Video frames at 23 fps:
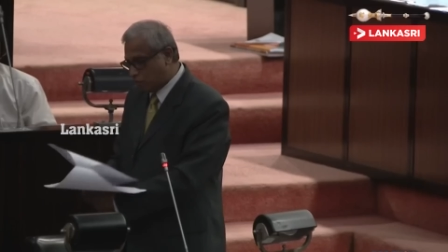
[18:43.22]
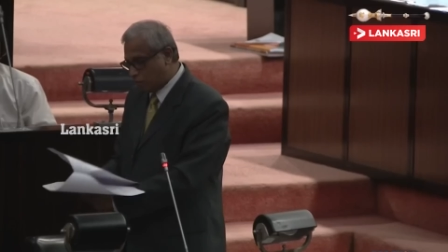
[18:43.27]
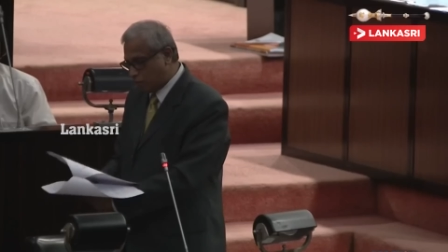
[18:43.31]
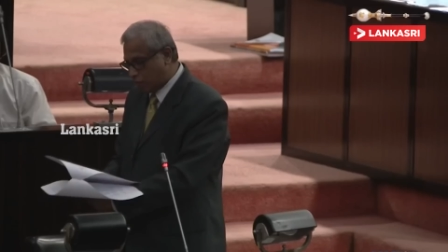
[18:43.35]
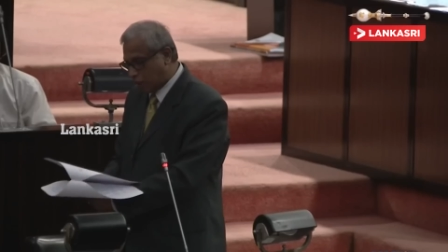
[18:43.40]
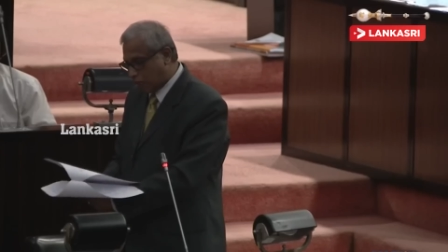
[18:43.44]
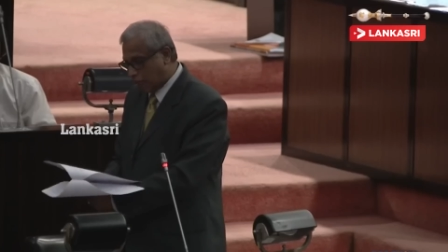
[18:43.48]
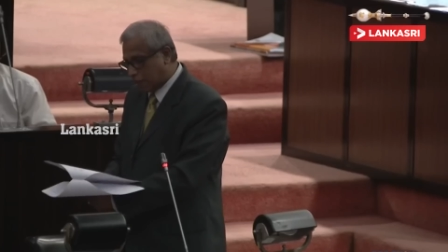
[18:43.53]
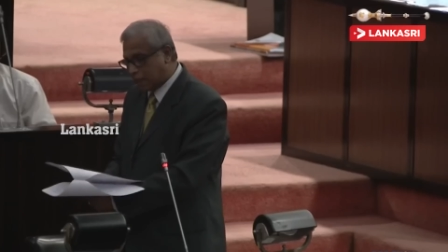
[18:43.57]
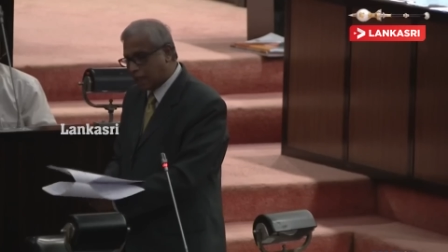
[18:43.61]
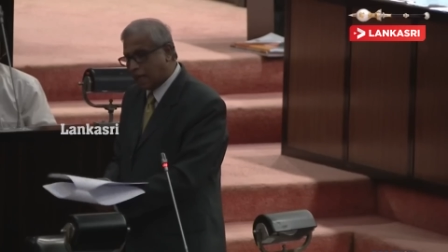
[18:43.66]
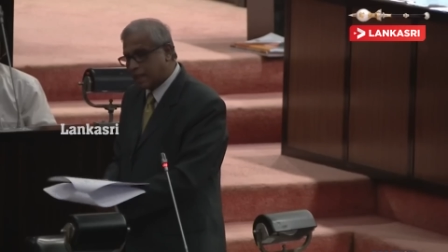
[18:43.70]
from
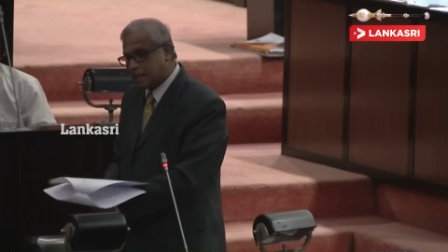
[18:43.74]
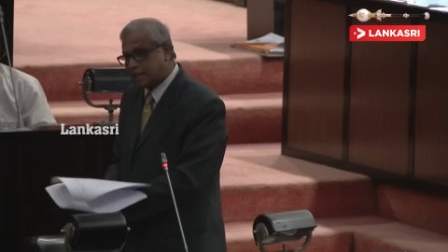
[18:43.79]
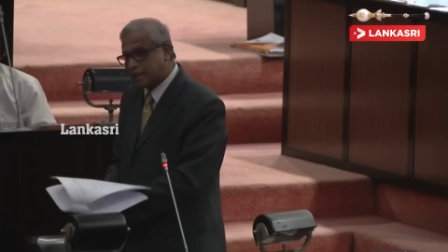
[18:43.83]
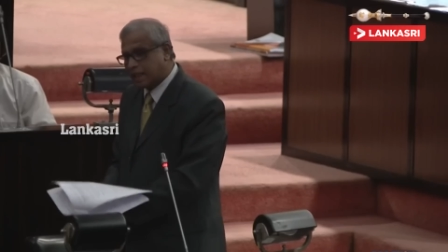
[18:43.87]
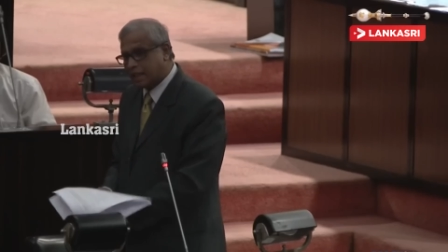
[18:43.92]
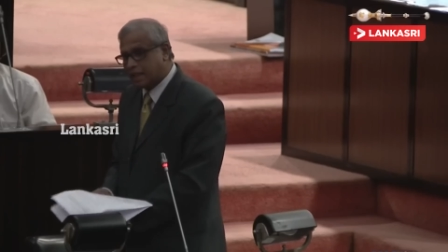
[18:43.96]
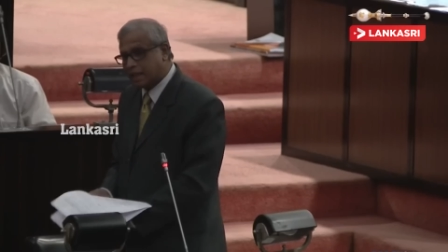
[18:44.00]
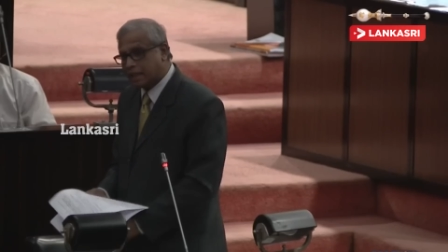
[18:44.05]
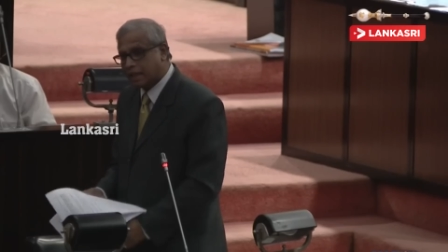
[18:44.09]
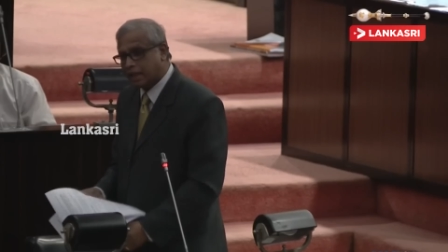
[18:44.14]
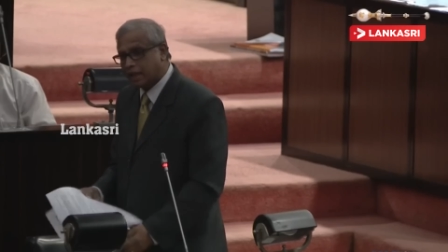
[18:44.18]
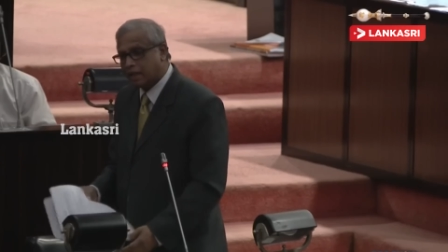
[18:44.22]
Kata
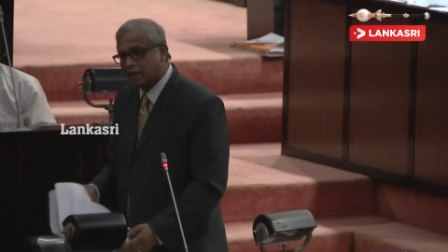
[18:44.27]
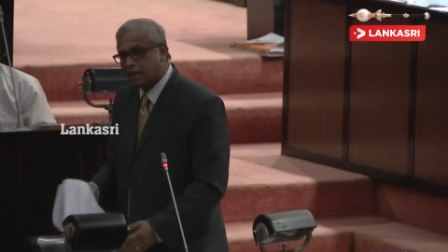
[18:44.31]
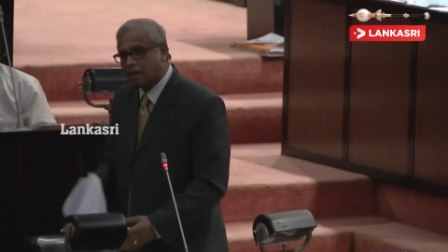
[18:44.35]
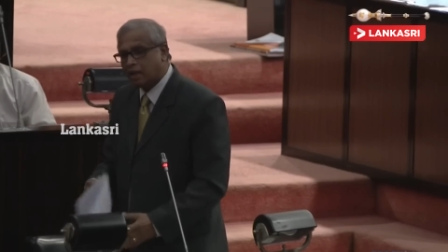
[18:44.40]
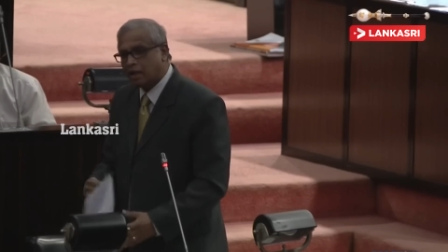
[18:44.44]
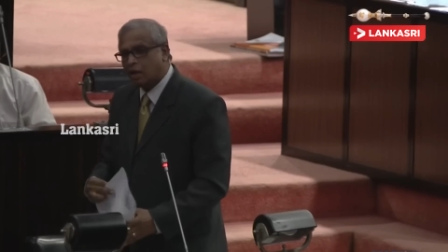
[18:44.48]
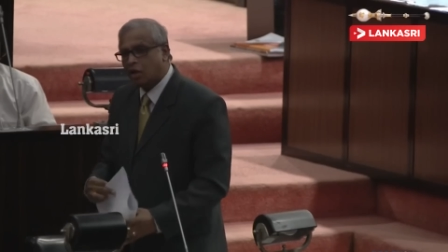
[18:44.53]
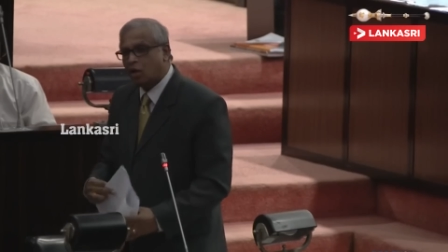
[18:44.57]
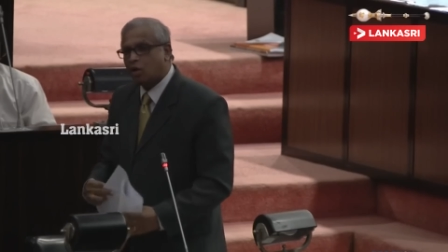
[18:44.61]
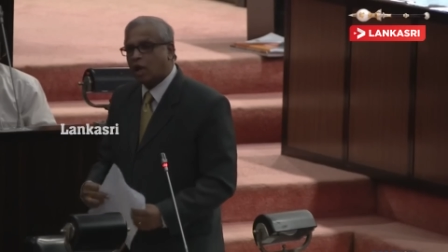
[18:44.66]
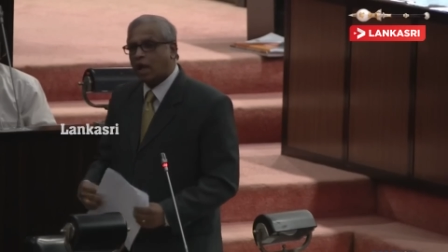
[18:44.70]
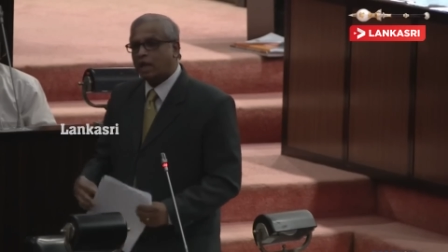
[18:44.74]
Charity.
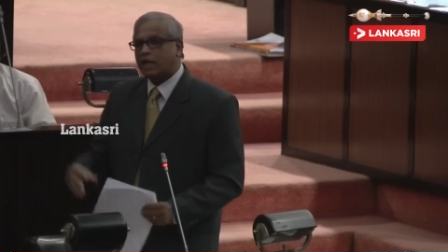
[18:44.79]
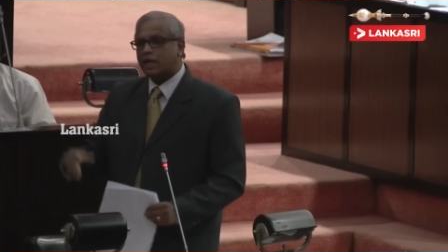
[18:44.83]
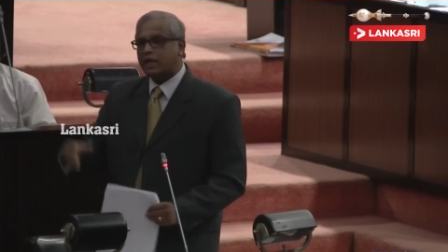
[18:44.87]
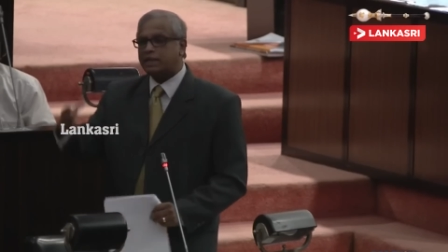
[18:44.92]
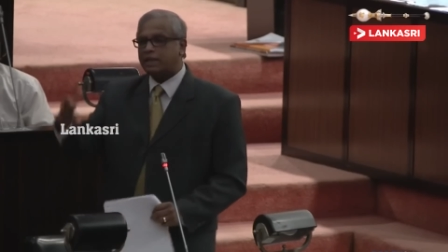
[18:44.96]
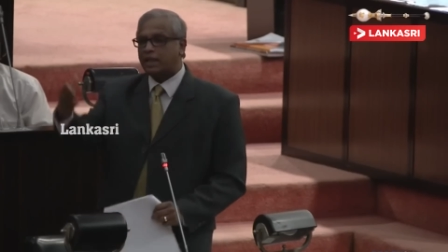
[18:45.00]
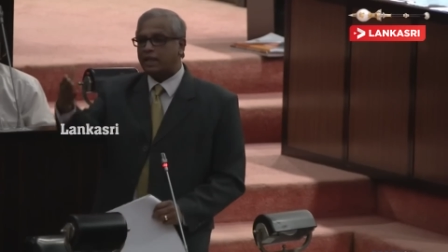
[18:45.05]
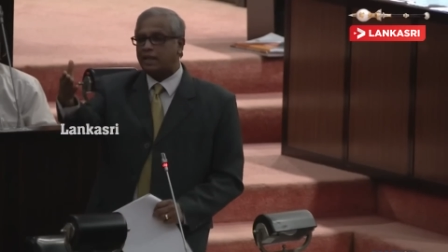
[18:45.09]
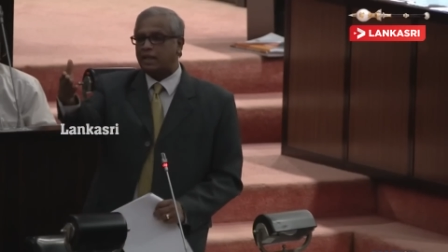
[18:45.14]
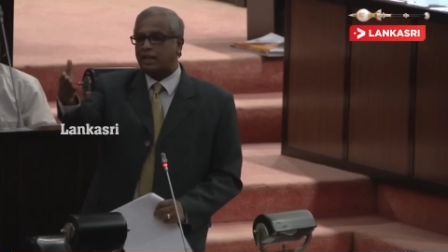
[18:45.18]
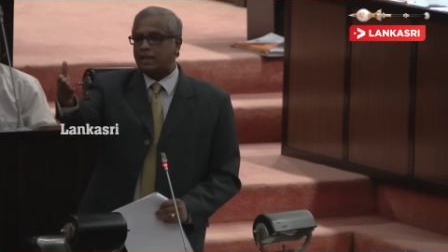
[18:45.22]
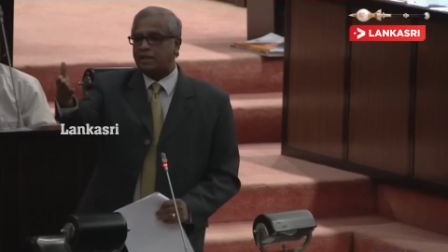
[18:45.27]
Now Kata
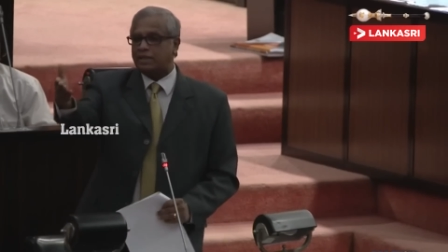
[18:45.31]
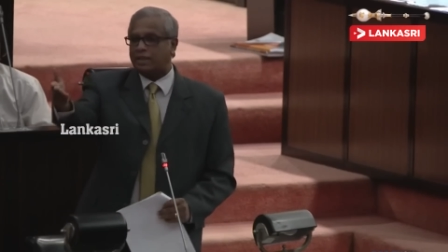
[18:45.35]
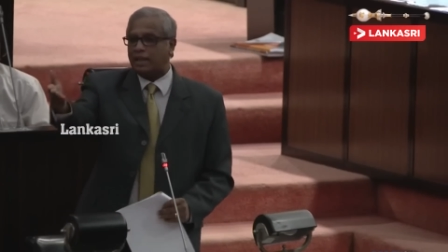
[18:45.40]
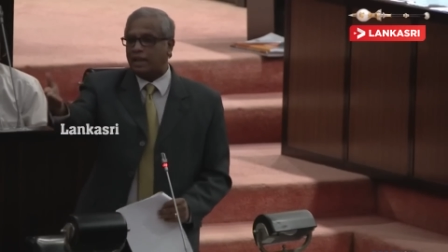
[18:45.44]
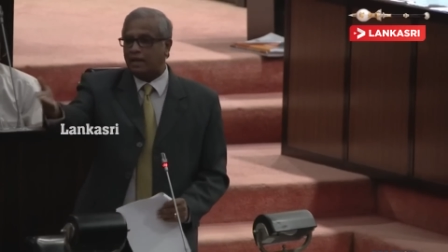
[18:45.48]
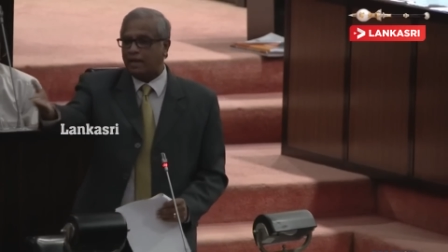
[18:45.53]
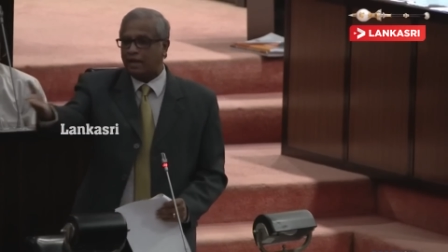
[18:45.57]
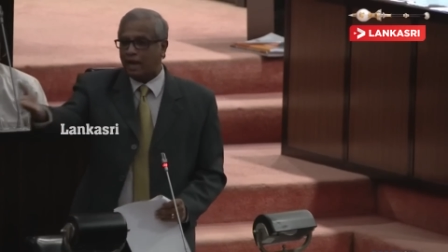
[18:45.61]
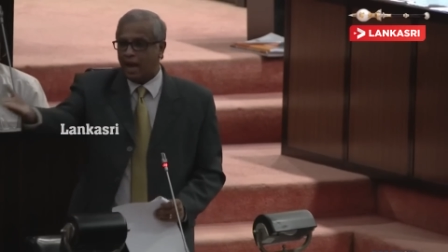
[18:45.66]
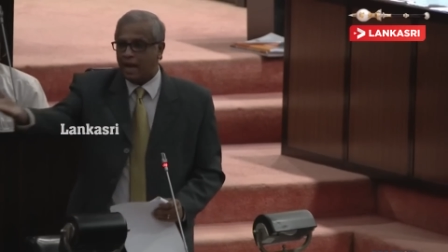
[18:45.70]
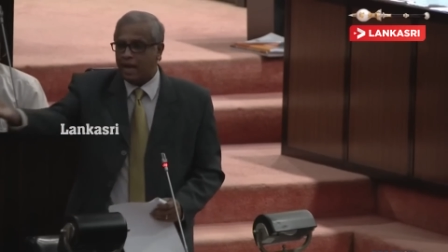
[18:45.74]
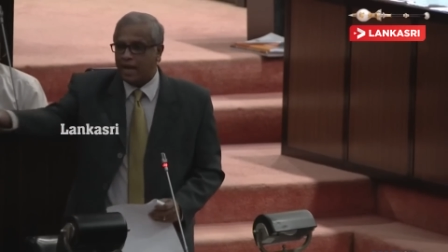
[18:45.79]
Charity is
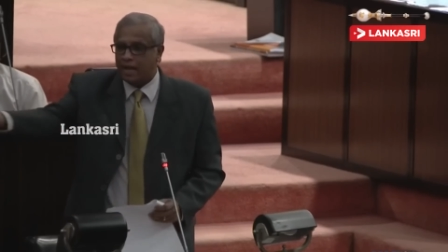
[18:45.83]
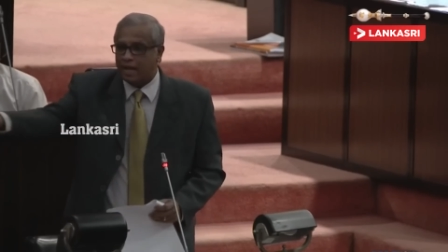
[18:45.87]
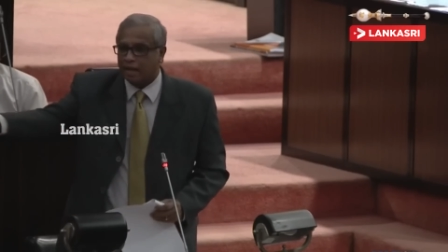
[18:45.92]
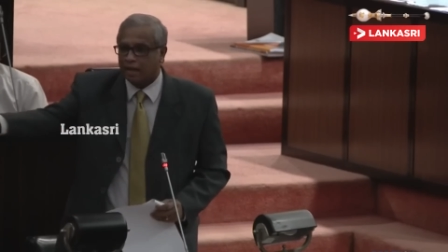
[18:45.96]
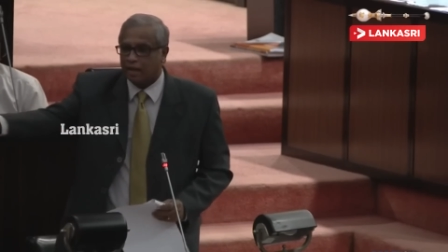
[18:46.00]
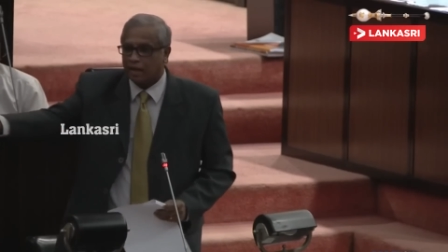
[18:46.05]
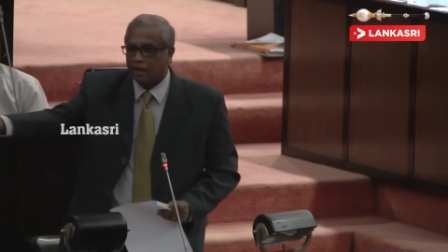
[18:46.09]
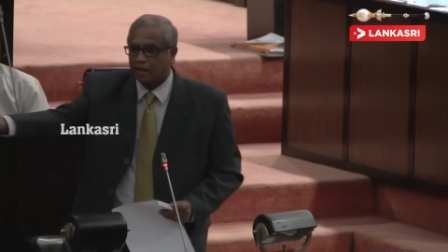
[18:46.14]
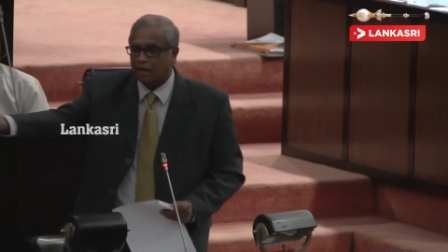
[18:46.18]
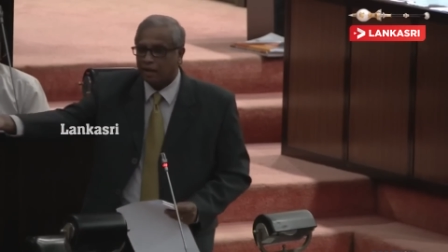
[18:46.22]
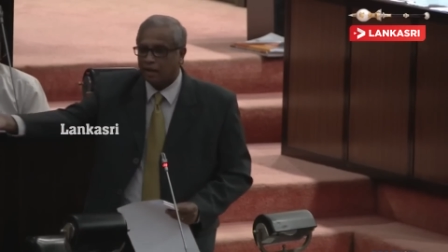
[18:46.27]
still running.